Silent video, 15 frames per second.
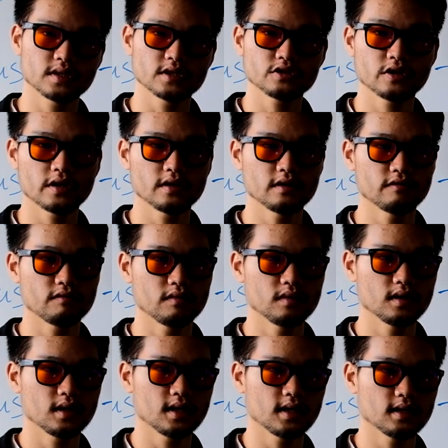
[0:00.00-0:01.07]
I'll try
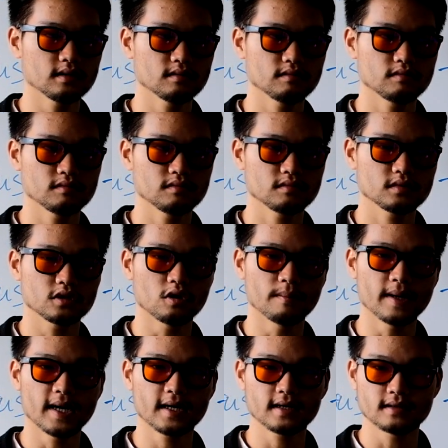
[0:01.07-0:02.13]
to go
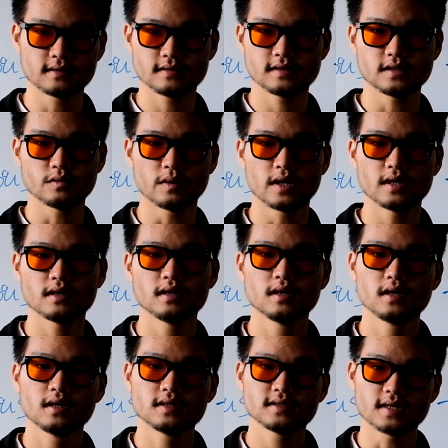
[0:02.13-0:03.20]
back and see what
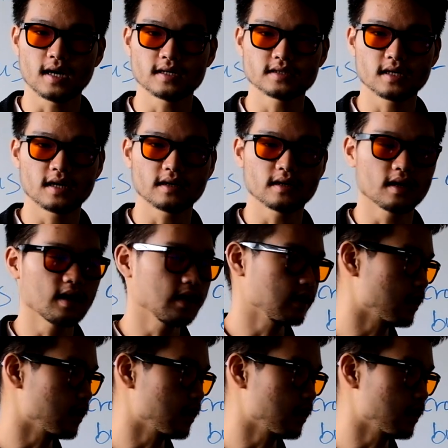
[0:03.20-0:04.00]
size I